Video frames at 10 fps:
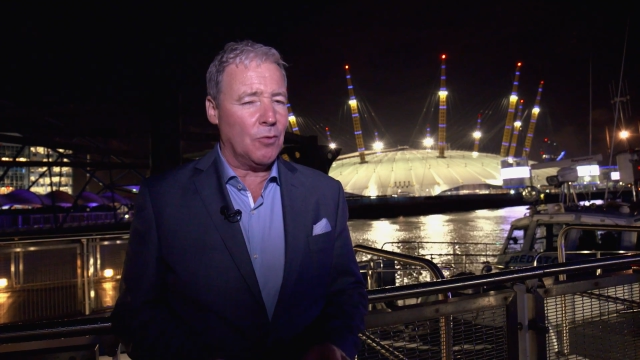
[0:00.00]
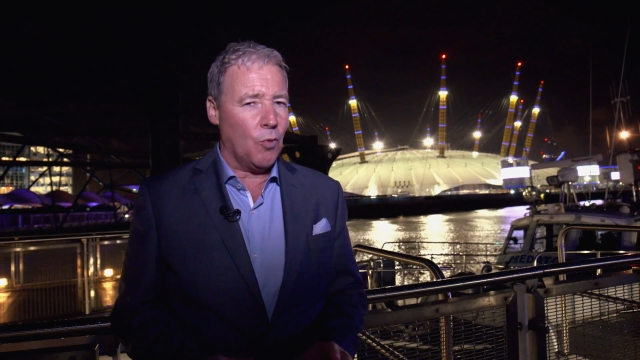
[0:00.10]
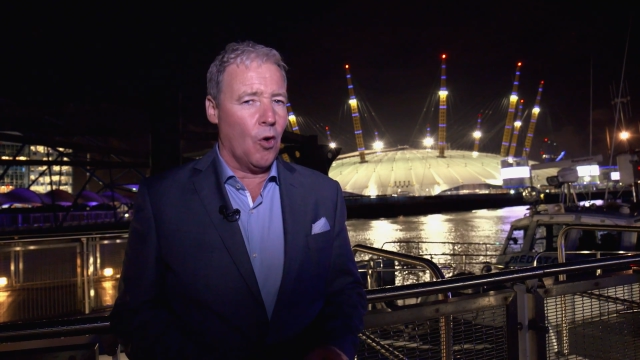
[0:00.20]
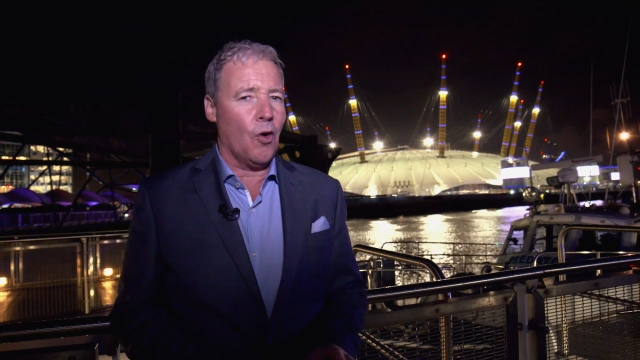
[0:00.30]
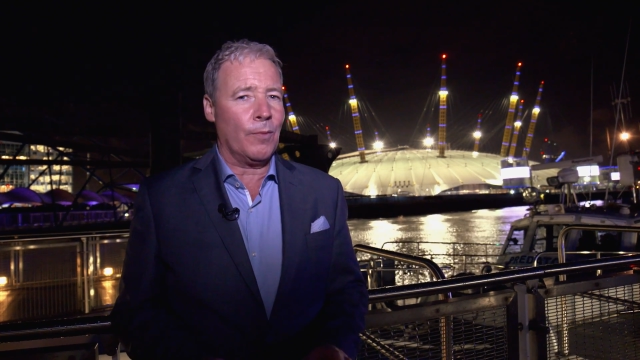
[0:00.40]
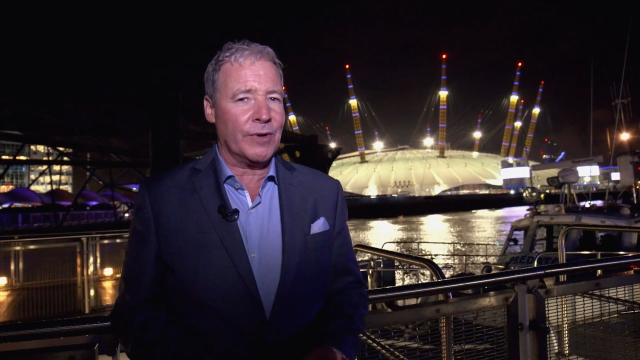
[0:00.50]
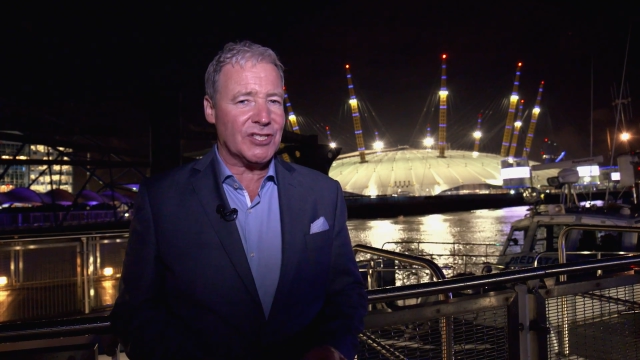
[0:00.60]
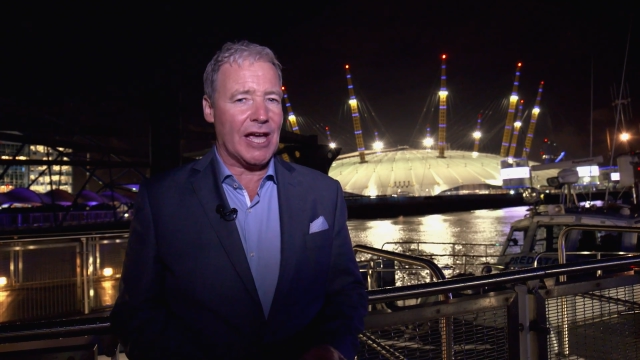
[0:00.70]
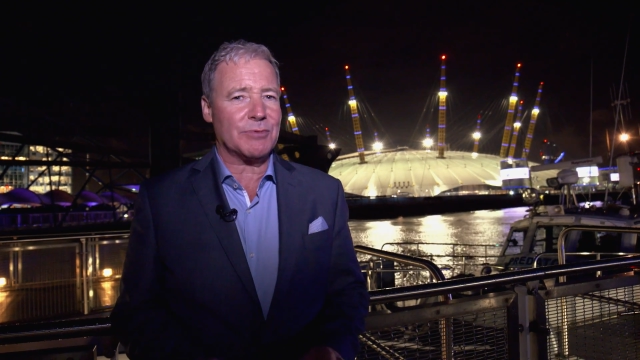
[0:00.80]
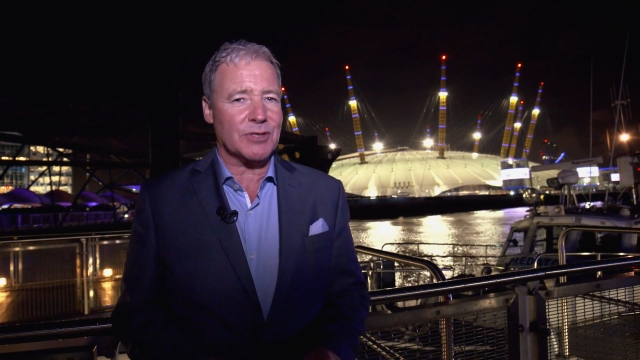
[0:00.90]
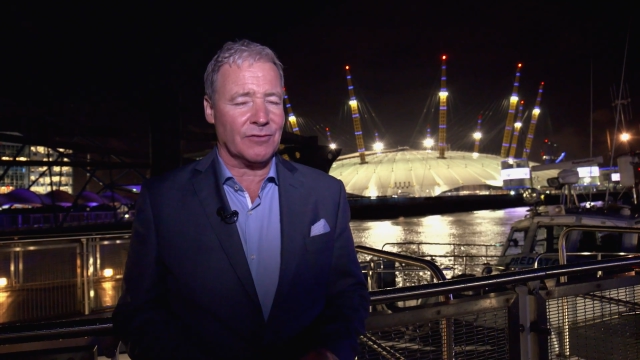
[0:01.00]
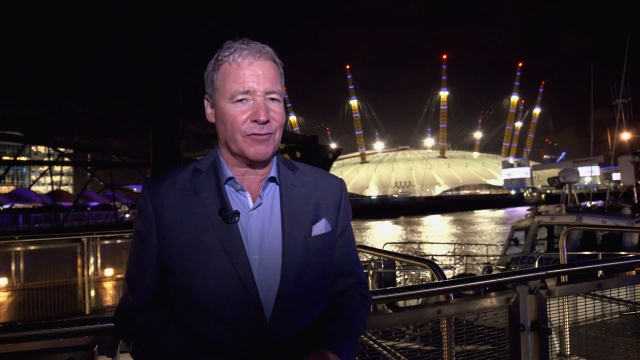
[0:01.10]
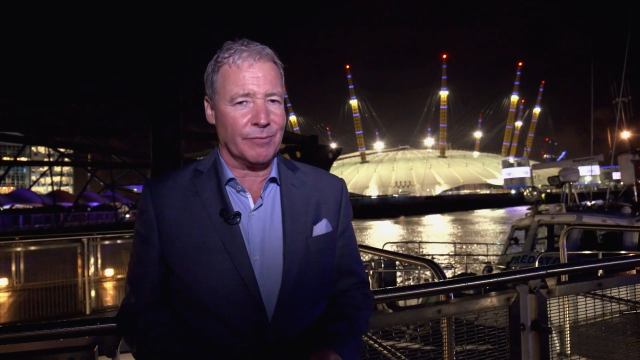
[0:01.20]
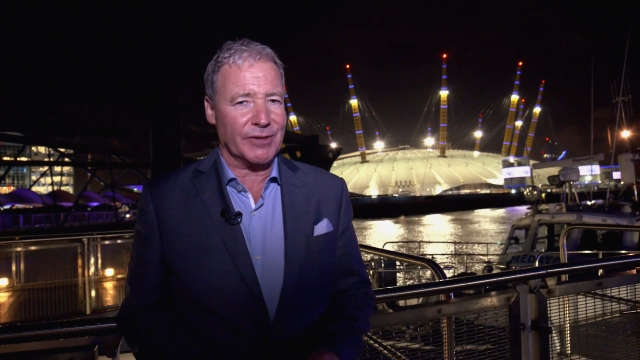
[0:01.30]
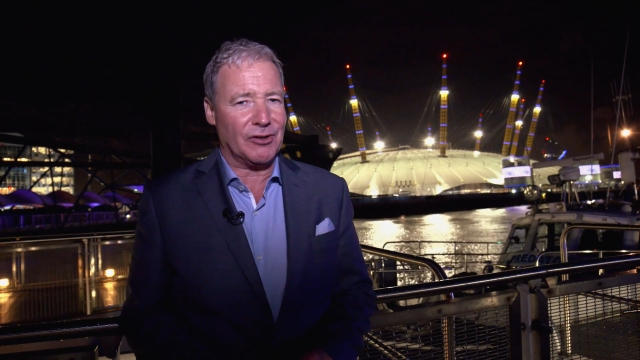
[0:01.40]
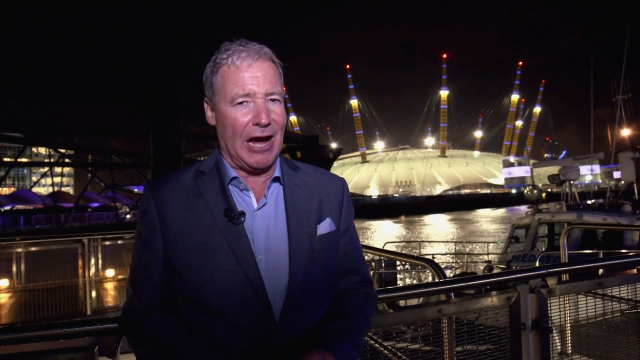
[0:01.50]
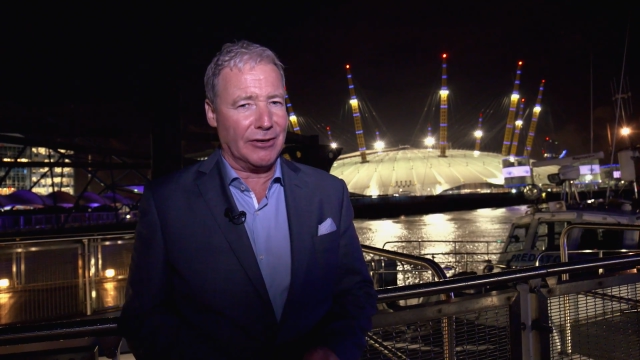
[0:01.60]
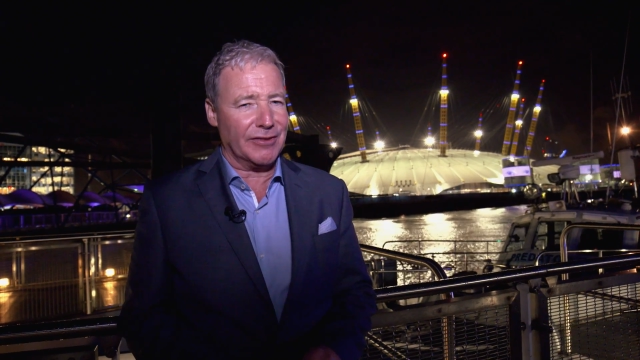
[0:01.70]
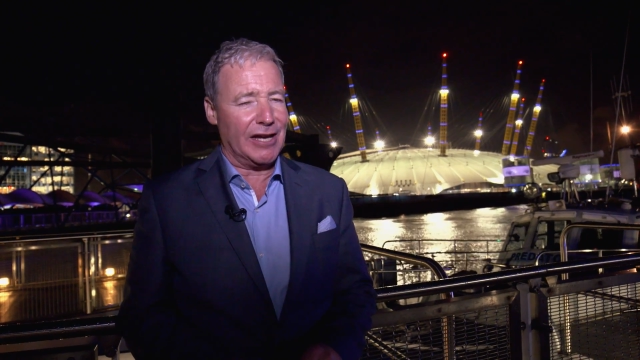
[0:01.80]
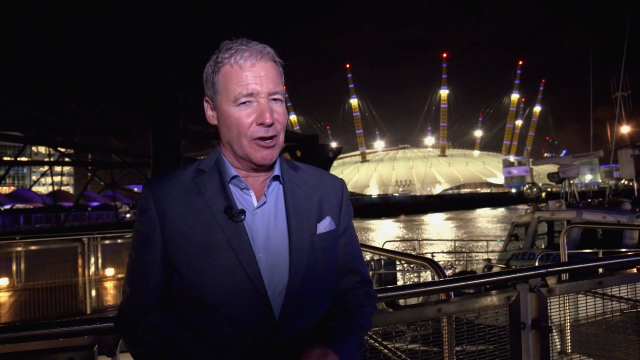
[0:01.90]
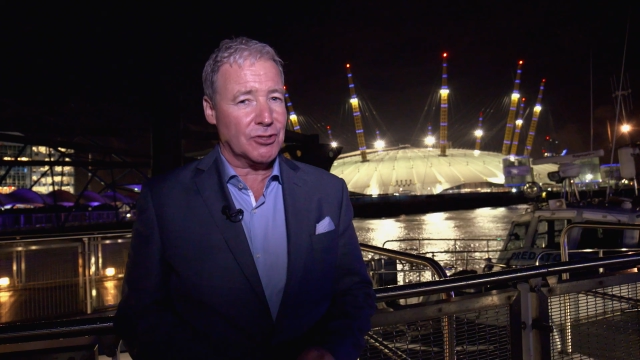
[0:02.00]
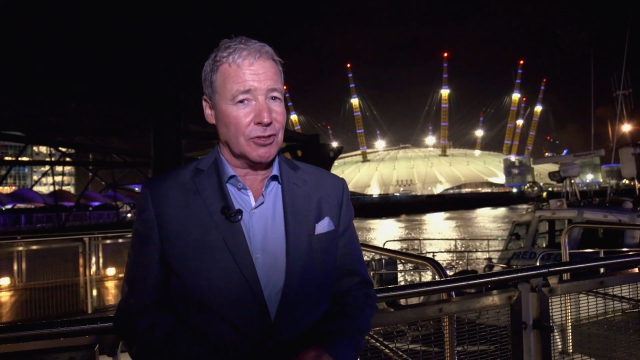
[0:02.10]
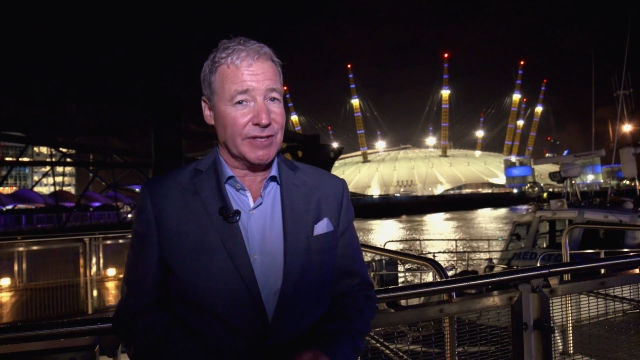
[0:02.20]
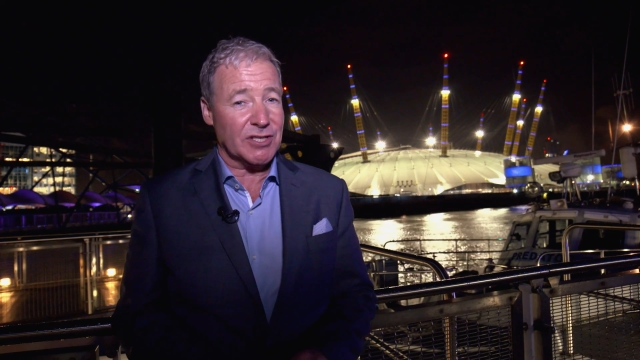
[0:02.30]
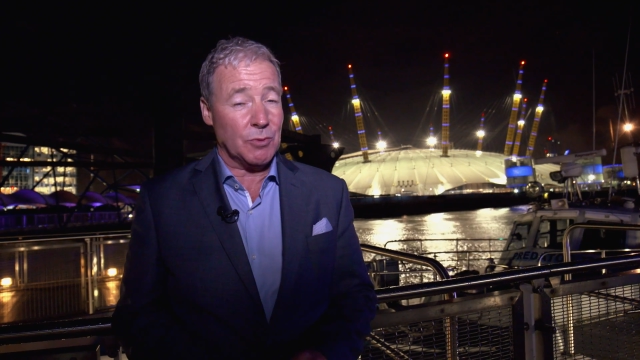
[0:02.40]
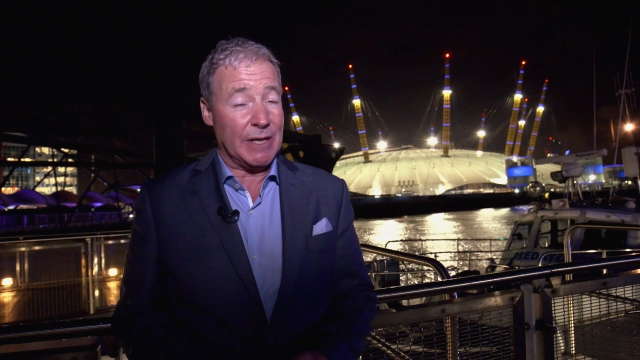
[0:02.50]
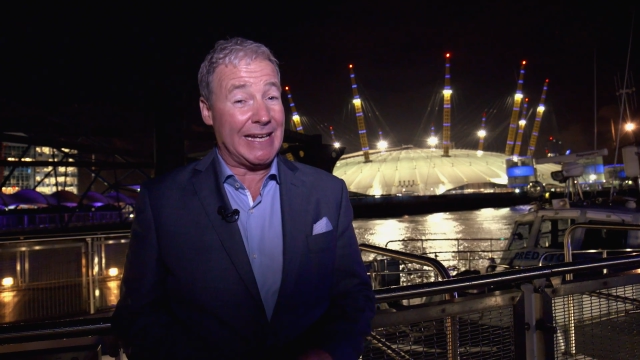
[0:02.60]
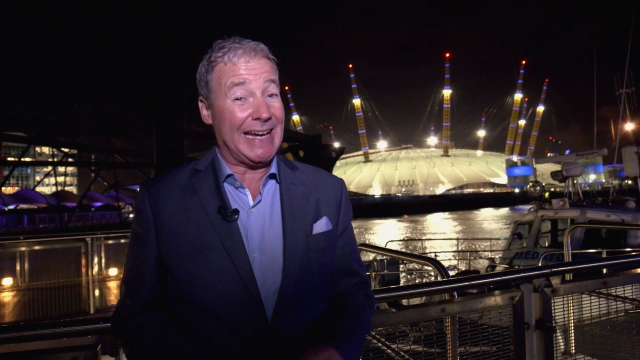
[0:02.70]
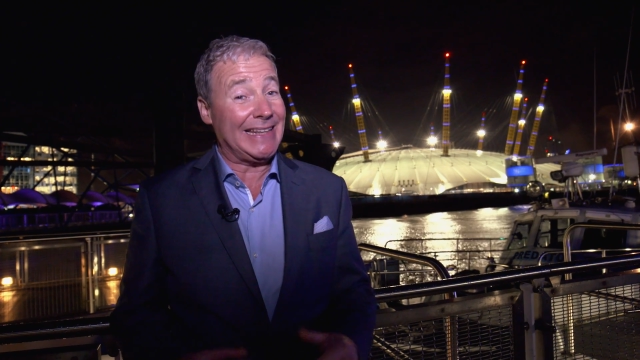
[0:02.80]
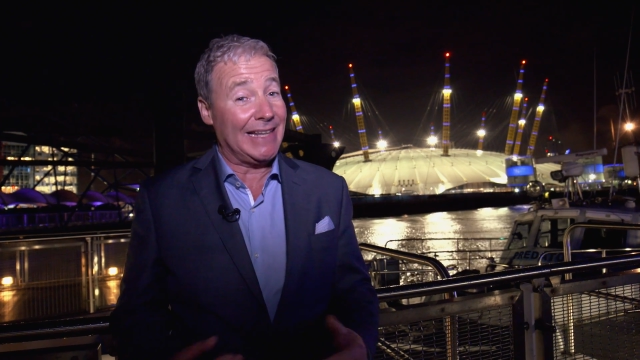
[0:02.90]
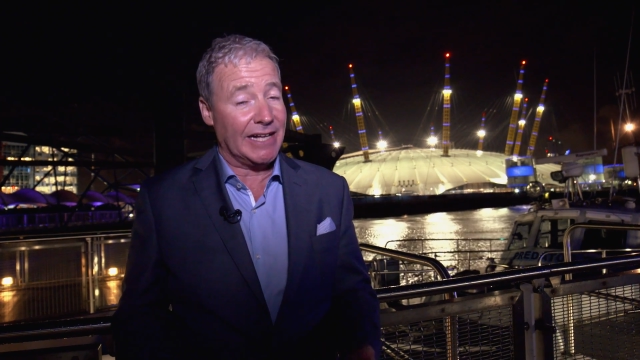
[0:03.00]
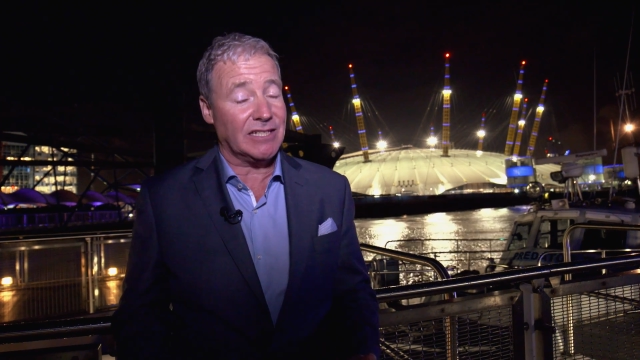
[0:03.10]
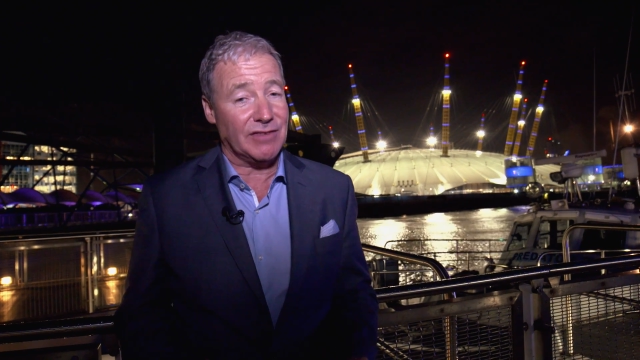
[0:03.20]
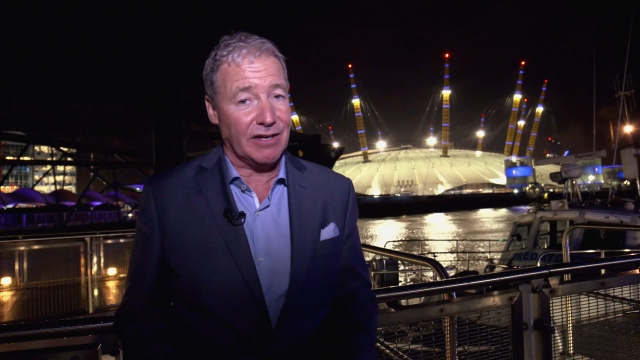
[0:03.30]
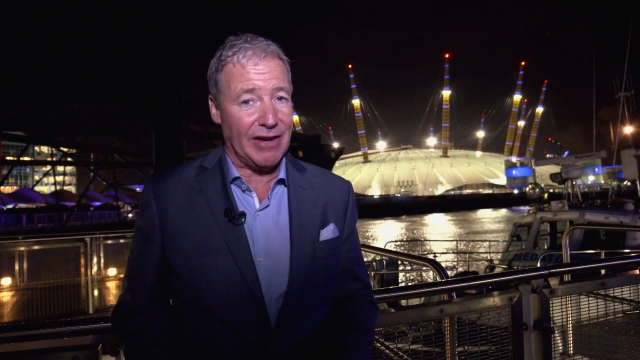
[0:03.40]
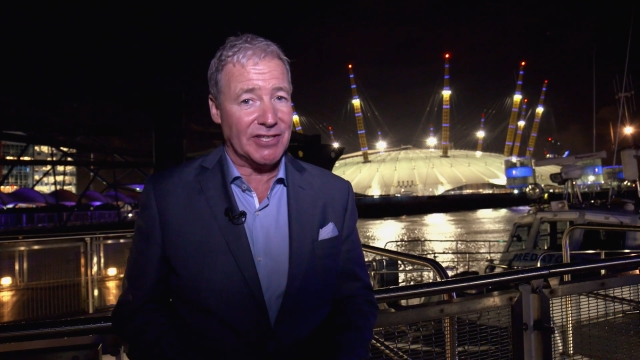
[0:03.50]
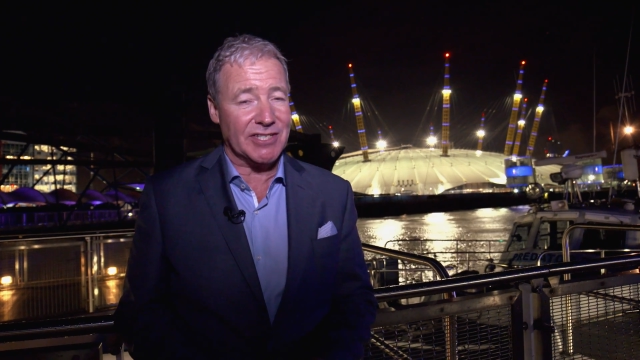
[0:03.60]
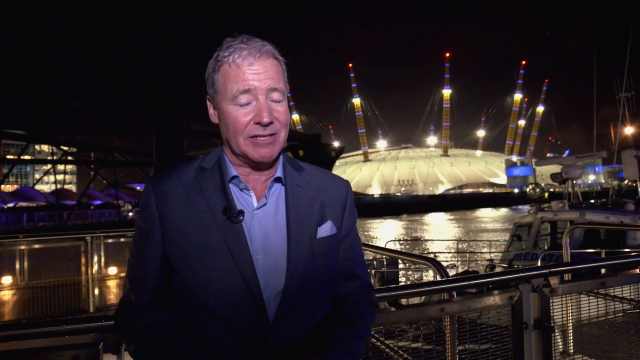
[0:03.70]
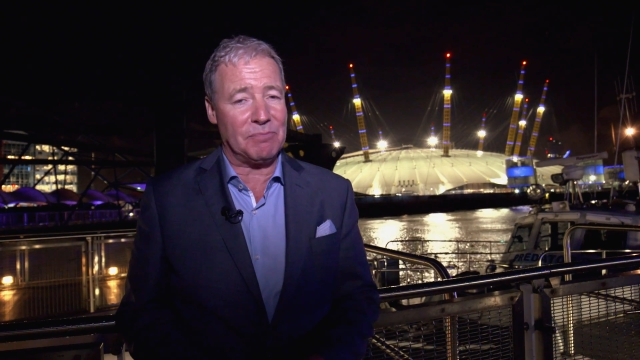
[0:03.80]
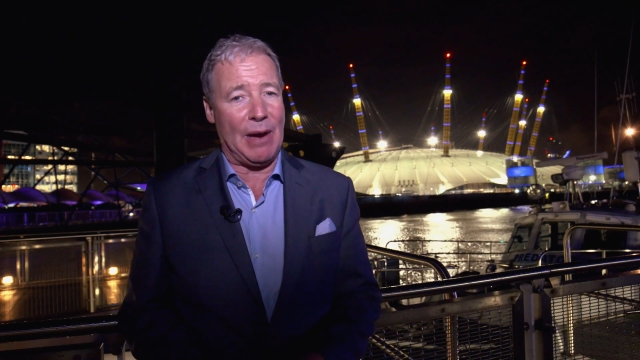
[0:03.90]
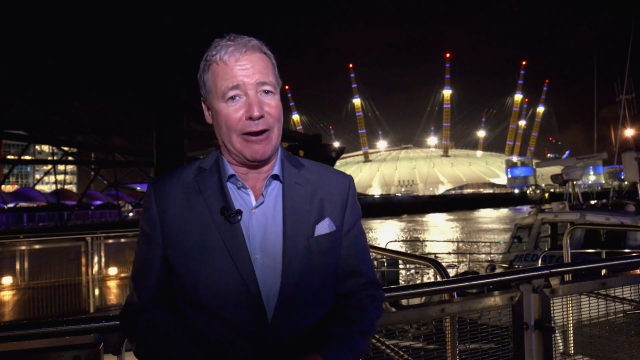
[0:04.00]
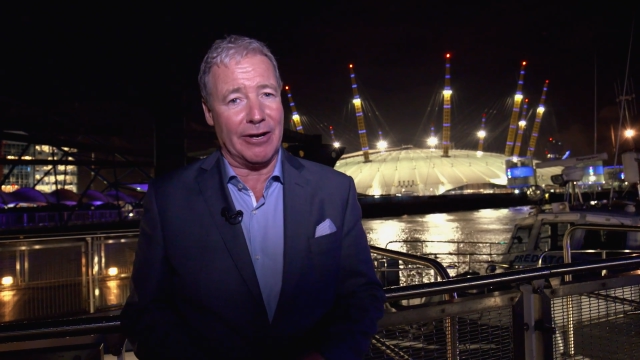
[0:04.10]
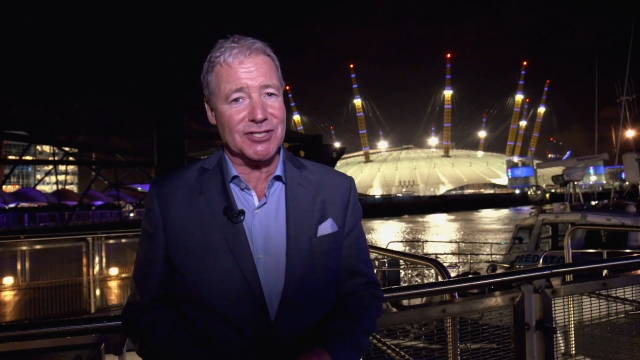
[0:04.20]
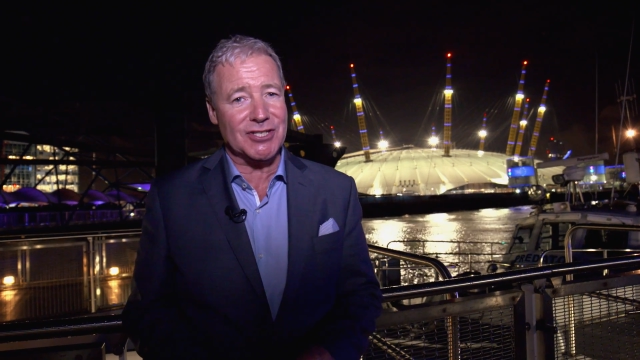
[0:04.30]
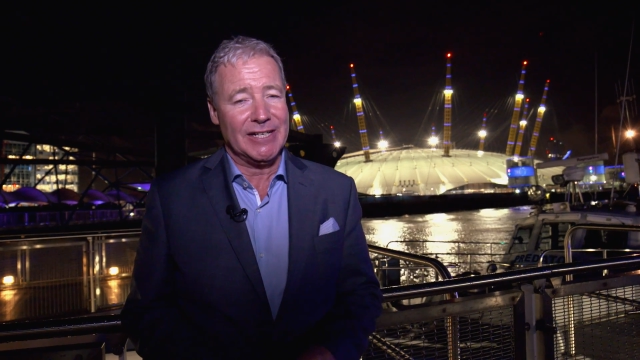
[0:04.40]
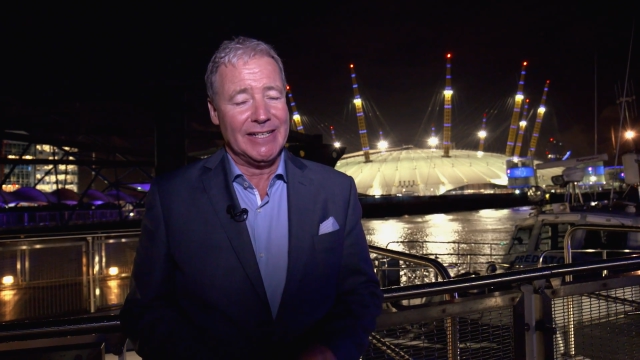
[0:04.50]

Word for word: warm reception from the crowd at the O2 this week in light of the events in Paris.